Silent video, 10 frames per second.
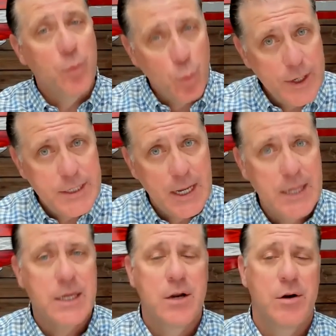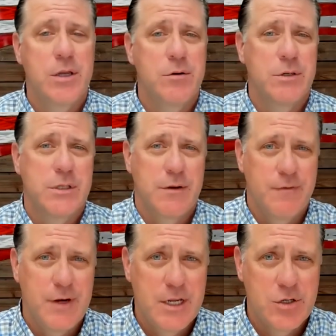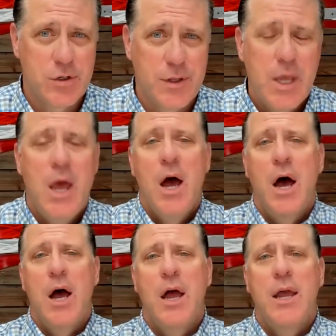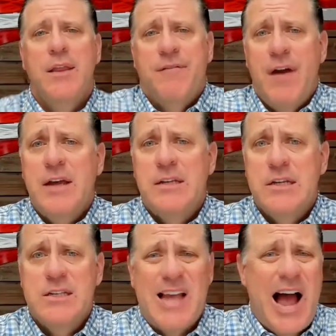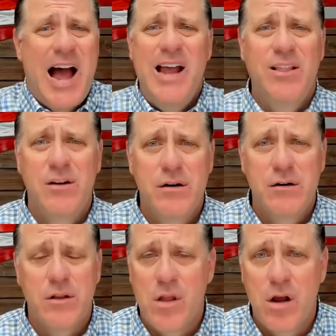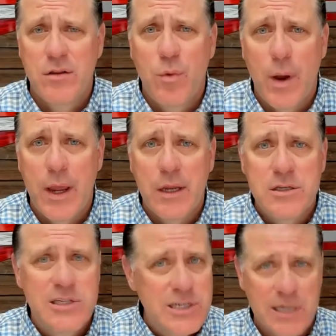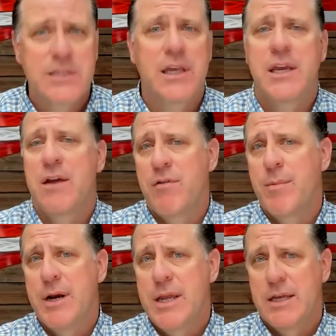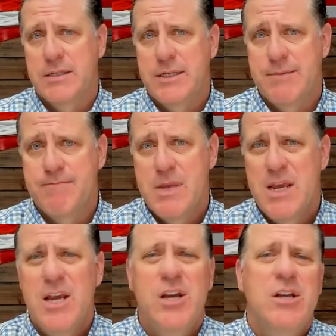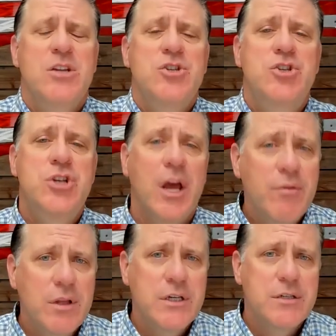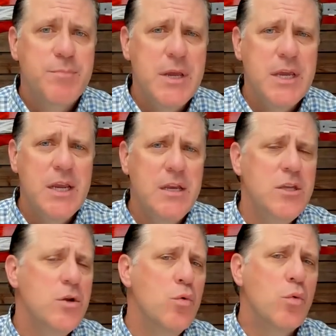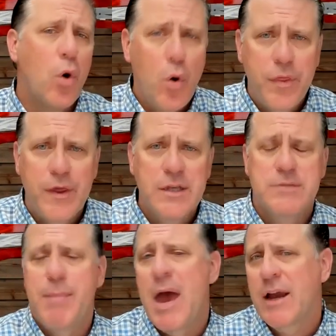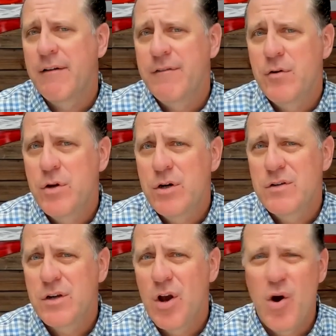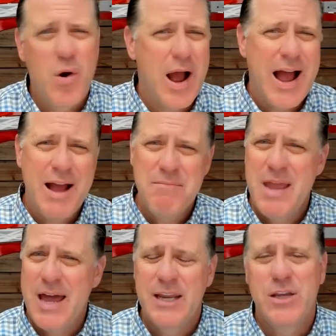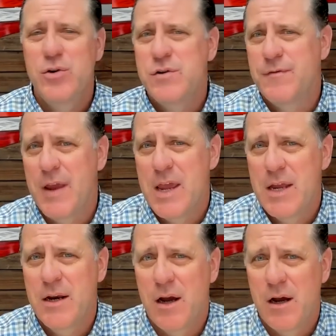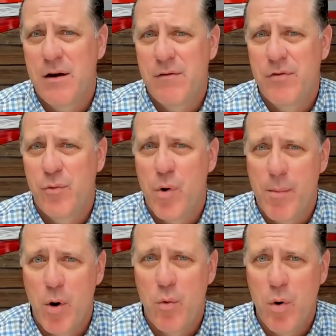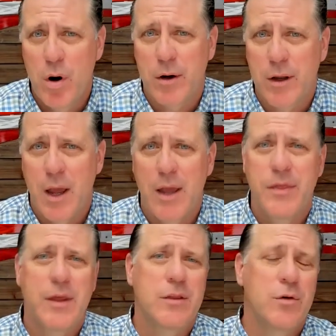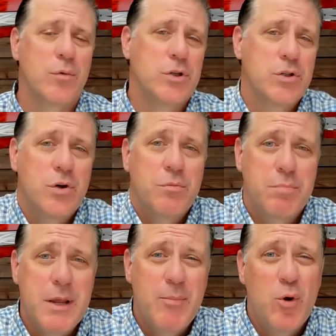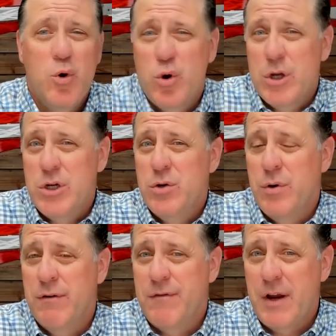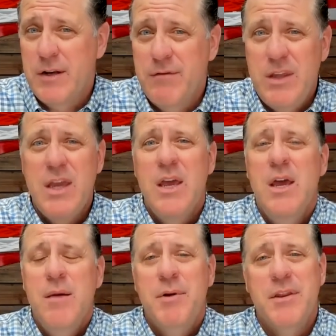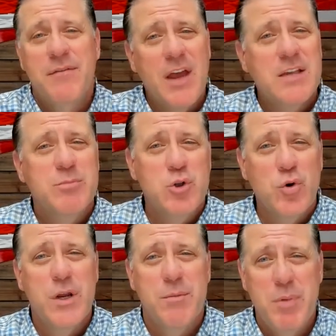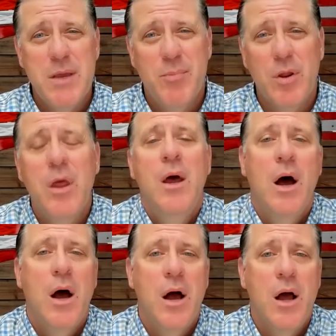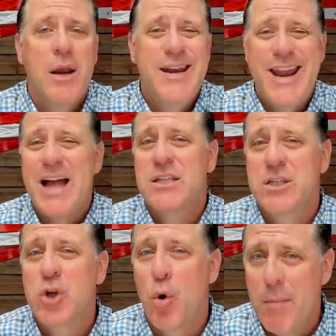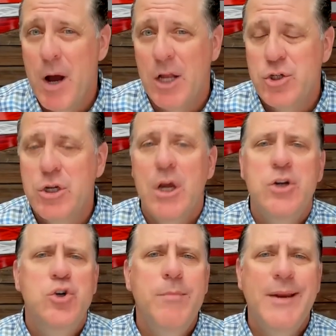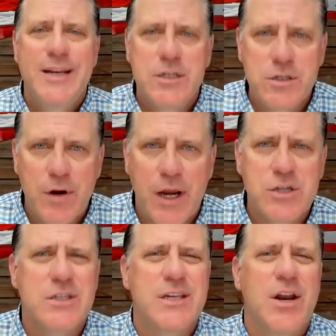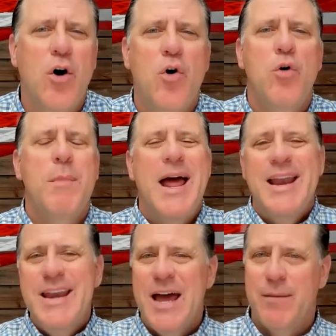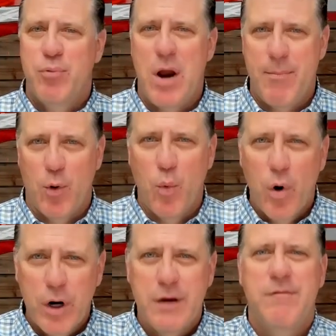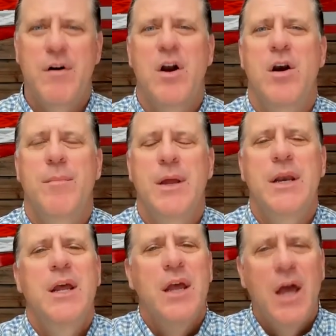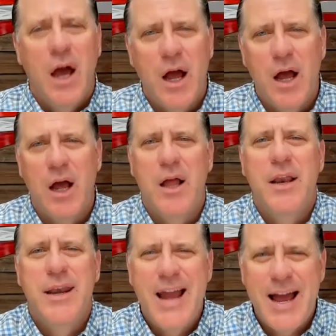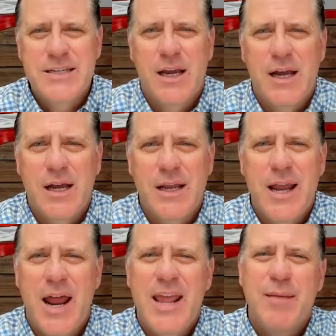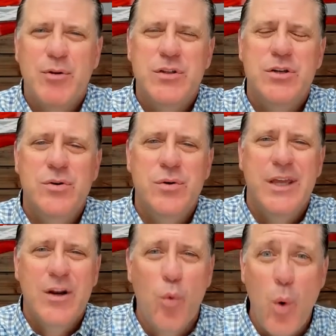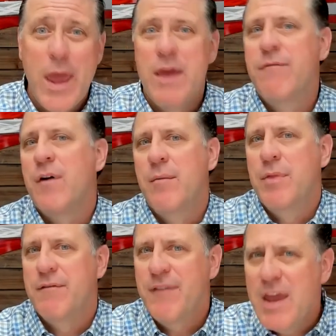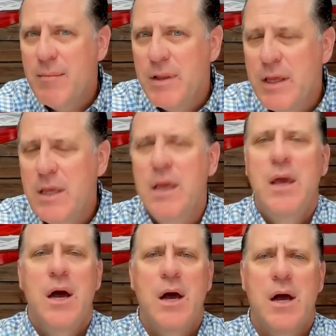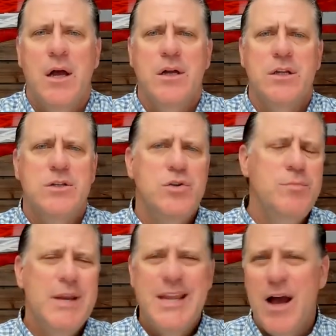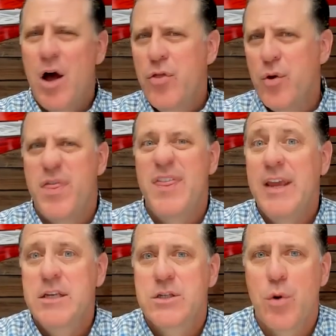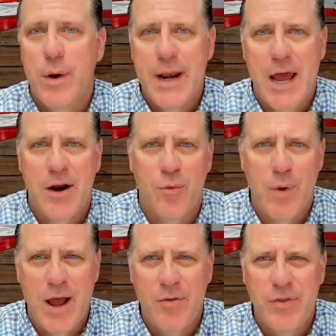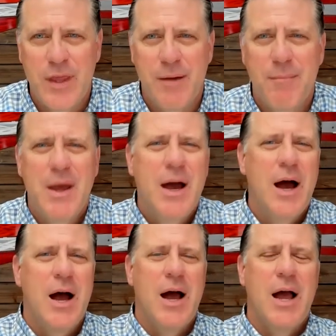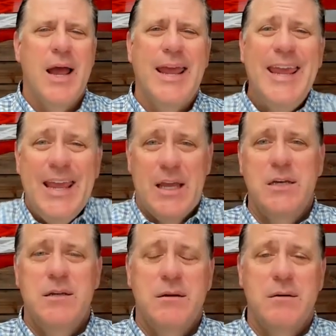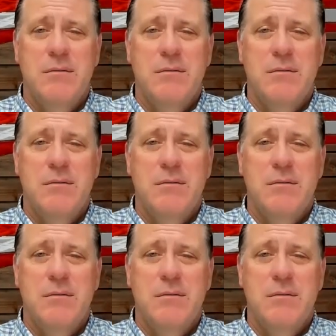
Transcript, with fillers: we take here at U S A Financial. Uh, and the fact is, I learned along the way, just like everybody else did. Generally speaking, you roll things back a few years ago. I'm not a huge fan of the remote work. I think there were certain people who could do it effectively, but the vast majority of people, uh, not so much. Too many distractions at home, not a proper work environment, uh, not uh, not able to get away from the family, uh, too many other things going on around them, uh, and